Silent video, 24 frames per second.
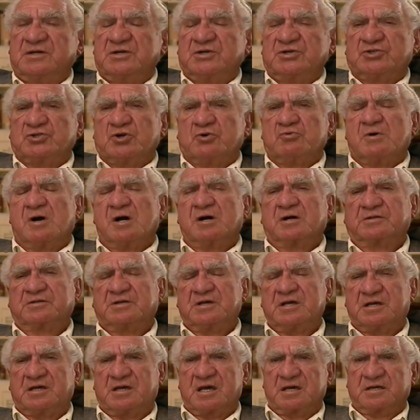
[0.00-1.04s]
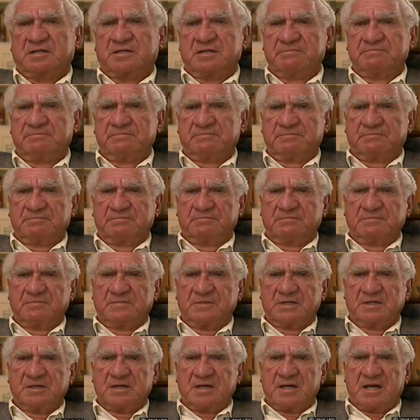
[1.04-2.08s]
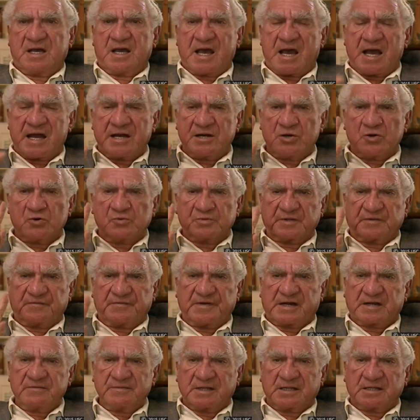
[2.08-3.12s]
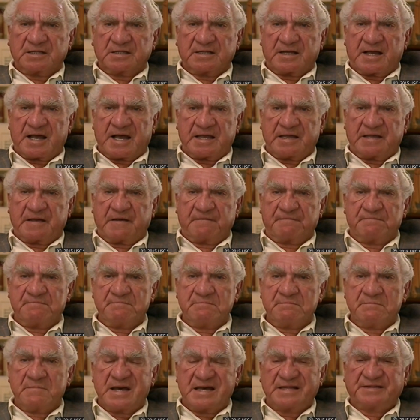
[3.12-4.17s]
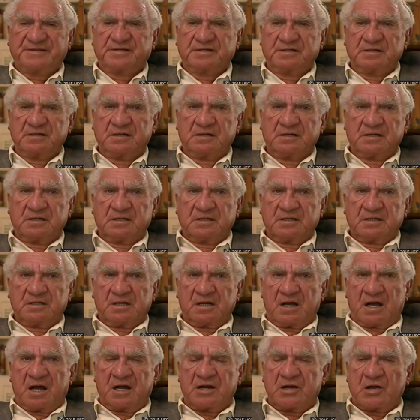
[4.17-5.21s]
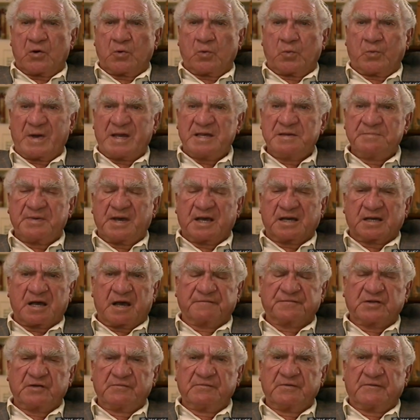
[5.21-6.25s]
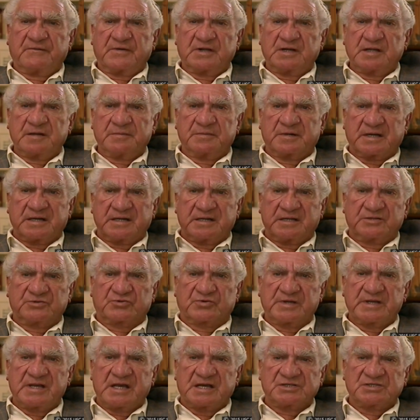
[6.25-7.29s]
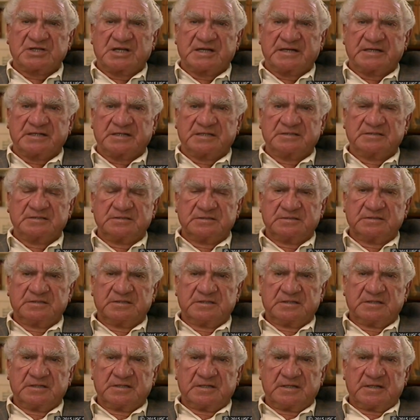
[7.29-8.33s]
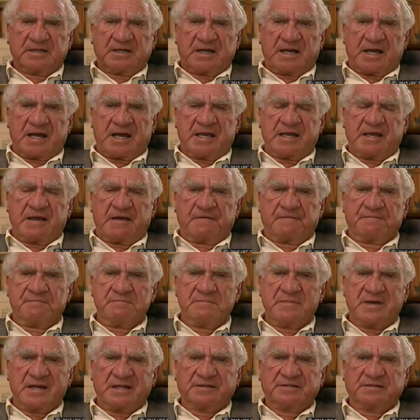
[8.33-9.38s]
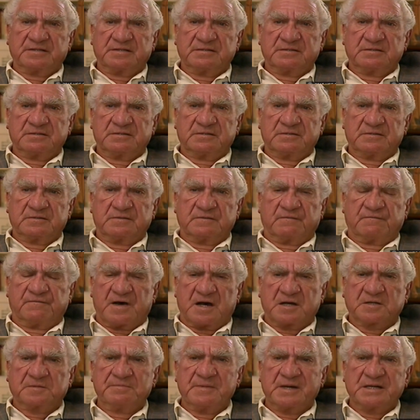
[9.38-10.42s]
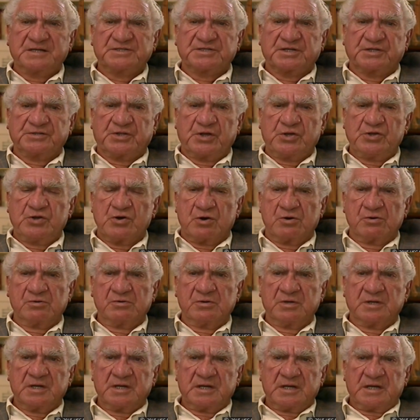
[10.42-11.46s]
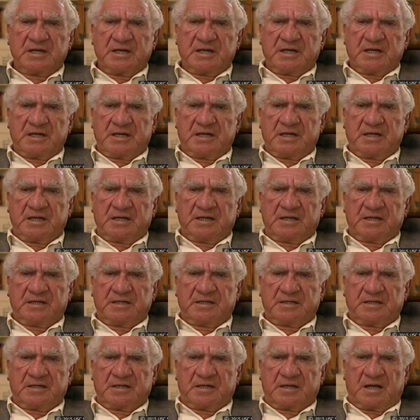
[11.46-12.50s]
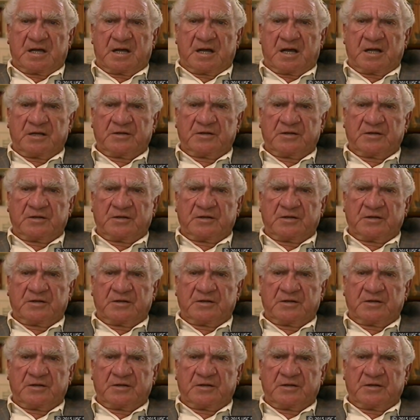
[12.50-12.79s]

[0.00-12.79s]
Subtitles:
So hard he kicked him. I know it very well. I have met on our way back after we were liberated, 3 years later, I have met Wachtmeister de Jong on